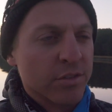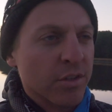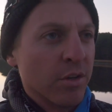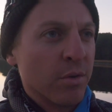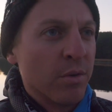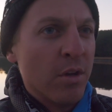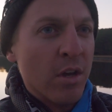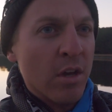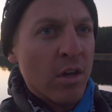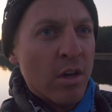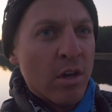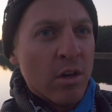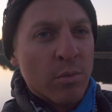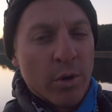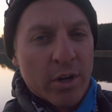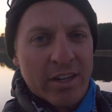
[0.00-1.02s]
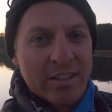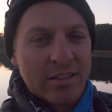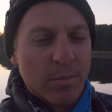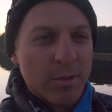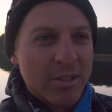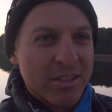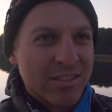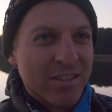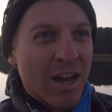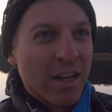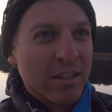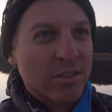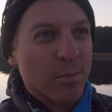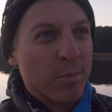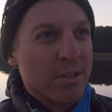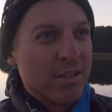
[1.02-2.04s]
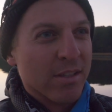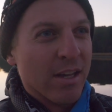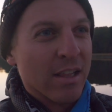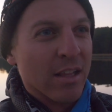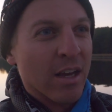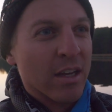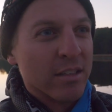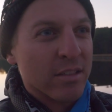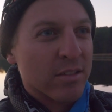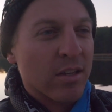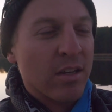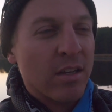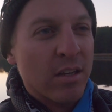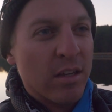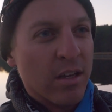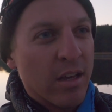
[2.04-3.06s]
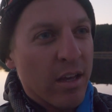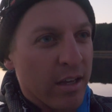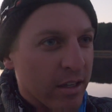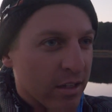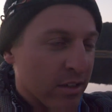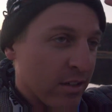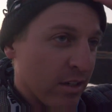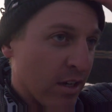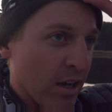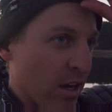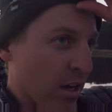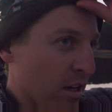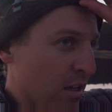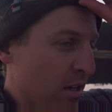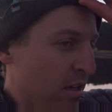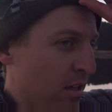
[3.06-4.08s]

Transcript: So we're gonna hit some of these docks, some of these light lines, and uh,